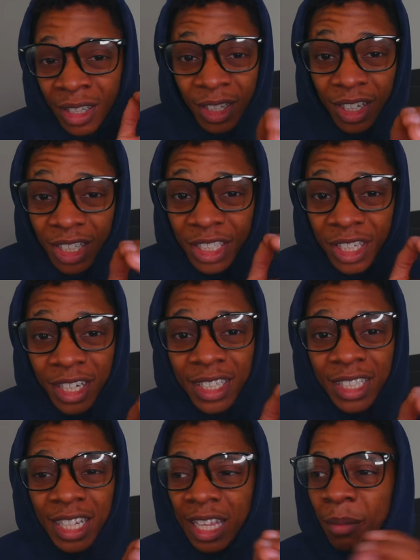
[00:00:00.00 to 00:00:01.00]
Literally, Jerry
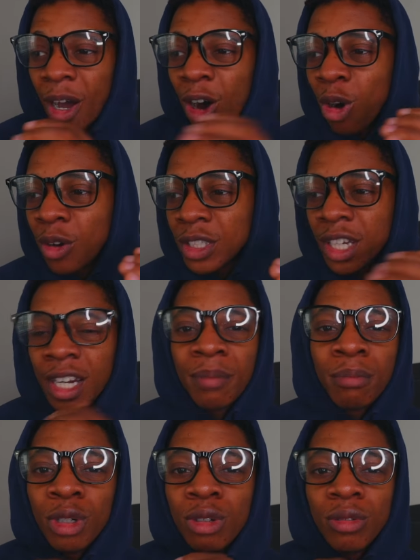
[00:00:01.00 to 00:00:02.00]
said, like, my whole entire
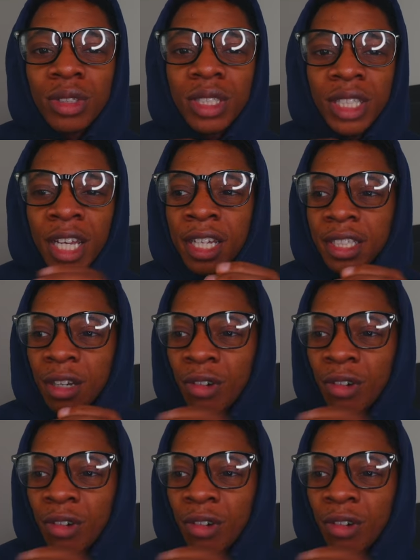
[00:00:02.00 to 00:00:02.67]
mood changed.